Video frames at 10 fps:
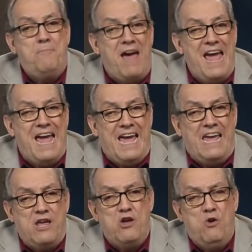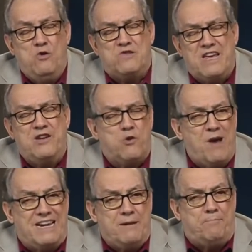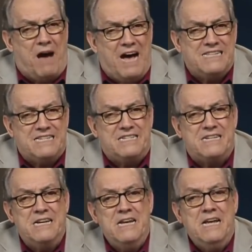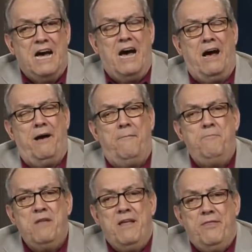pay using direct deposit. All